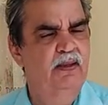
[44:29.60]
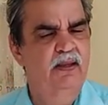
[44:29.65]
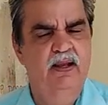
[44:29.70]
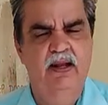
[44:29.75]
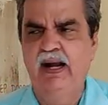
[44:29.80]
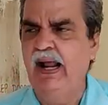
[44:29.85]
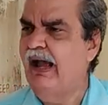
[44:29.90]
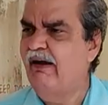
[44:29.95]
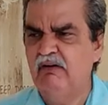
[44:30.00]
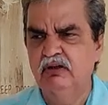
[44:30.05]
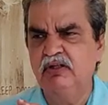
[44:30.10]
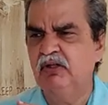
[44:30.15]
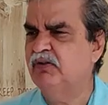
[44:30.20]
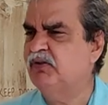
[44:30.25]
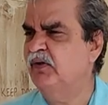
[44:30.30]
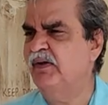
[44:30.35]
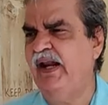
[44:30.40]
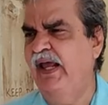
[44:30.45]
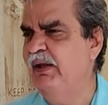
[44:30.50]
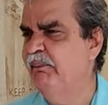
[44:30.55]
And I was also
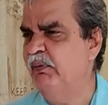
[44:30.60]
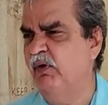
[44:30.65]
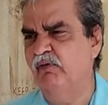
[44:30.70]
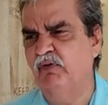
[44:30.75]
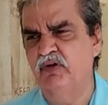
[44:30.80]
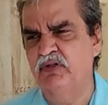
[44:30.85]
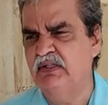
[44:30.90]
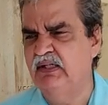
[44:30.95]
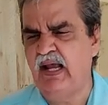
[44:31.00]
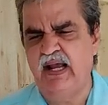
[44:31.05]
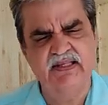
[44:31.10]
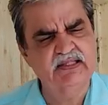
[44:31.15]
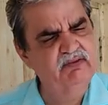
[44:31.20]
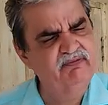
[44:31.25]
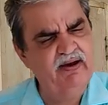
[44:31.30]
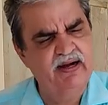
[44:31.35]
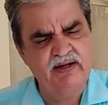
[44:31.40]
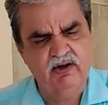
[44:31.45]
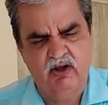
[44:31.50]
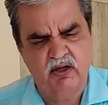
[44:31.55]
crying profusely as if I
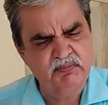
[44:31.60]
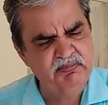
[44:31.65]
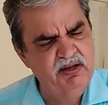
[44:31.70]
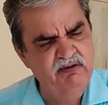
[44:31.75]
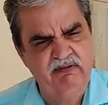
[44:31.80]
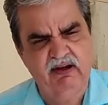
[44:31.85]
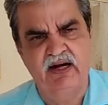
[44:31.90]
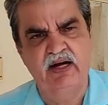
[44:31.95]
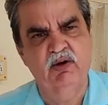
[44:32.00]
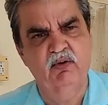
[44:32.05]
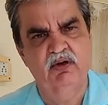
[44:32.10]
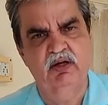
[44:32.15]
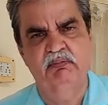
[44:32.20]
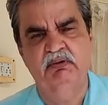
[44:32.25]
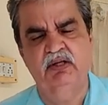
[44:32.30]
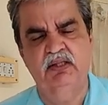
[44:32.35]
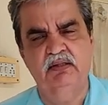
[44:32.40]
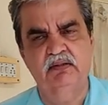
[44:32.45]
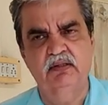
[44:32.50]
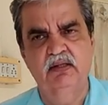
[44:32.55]
had lost my one and only,
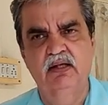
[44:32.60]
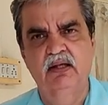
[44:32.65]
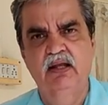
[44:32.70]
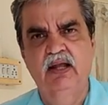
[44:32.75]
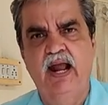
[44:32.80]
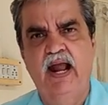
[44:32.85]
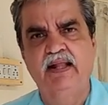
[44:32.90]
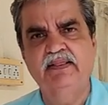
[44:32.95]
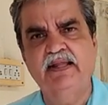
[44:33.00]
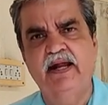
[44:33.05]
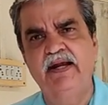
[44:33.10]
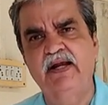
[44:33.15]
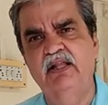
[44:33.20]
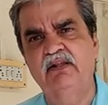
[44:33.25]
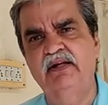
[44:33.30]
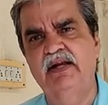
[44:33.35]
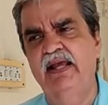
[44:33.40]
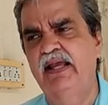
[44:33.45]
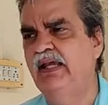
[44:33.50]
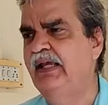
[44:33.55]
because at the end of the
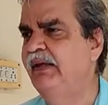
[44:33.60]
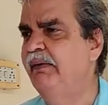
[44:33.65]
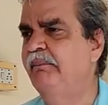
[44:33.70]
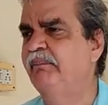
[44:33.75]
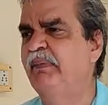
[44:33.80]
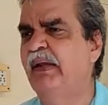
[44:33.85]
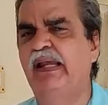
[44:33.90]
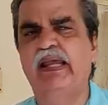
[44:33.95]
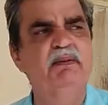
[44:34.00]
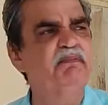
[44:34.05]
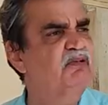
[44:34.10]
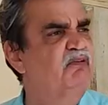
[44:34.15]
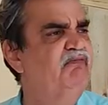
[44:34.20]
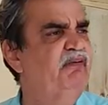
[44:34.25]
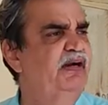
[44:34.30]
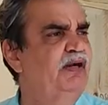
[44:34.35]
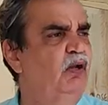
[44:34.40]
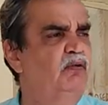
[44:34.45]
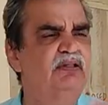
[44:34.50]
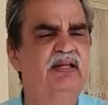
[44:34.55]
day, he became somewhere
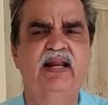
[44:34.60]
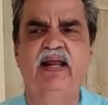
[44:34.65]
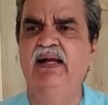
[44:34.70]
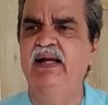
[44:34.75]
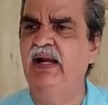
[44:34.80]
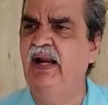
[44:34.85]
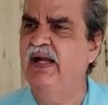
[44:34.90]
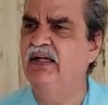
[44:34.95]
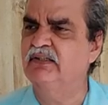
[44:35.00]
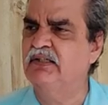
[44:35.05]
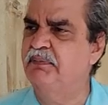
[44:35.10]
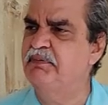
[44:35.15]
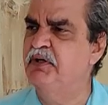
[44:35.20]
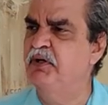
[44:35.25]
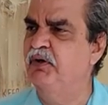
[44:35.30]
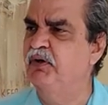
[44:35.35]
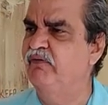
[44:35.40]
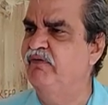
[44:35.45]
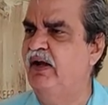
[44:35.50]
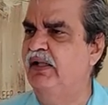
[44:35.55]
down the line like a
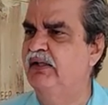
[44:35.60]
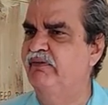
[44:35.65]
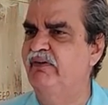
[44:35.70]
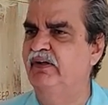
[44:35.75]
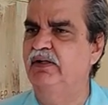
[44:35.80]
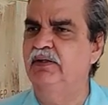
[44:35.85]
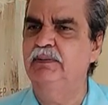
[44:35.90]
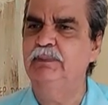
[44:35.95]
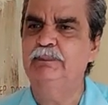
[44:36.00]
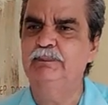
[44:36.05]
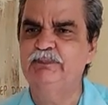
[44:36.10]
substitute father figure.